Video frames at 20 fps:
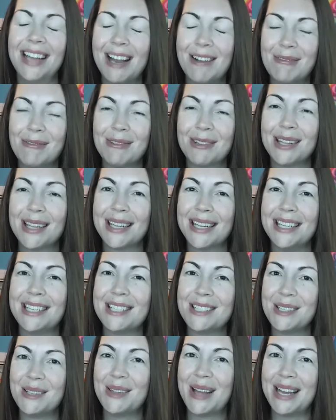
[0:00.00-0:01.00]
I really need
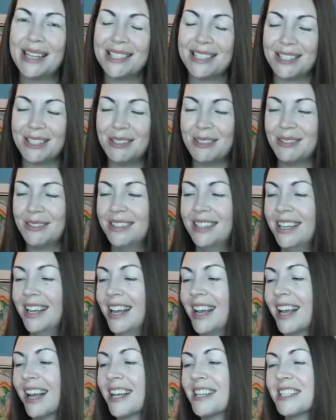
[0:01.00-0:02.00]
to do that soon
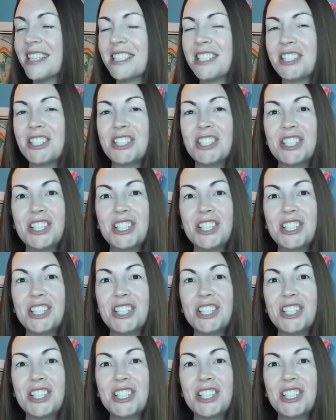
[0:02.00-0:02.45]
because it's